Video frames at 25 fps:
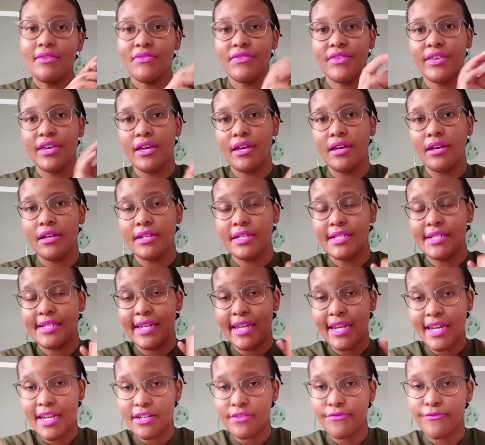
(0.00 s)
the
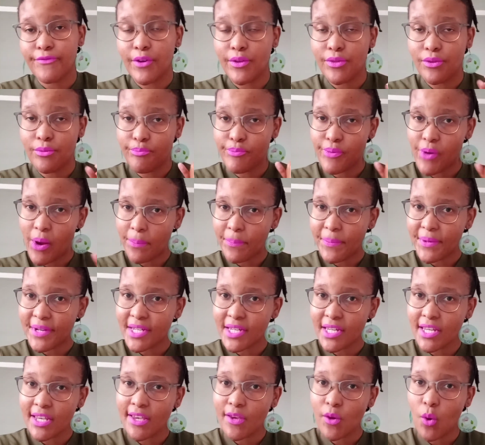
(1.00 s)
deed for the
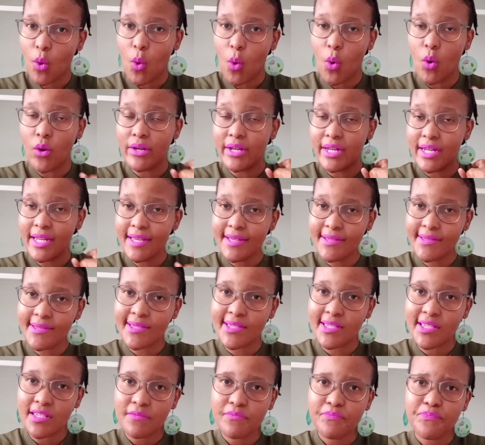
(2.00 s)
property or lease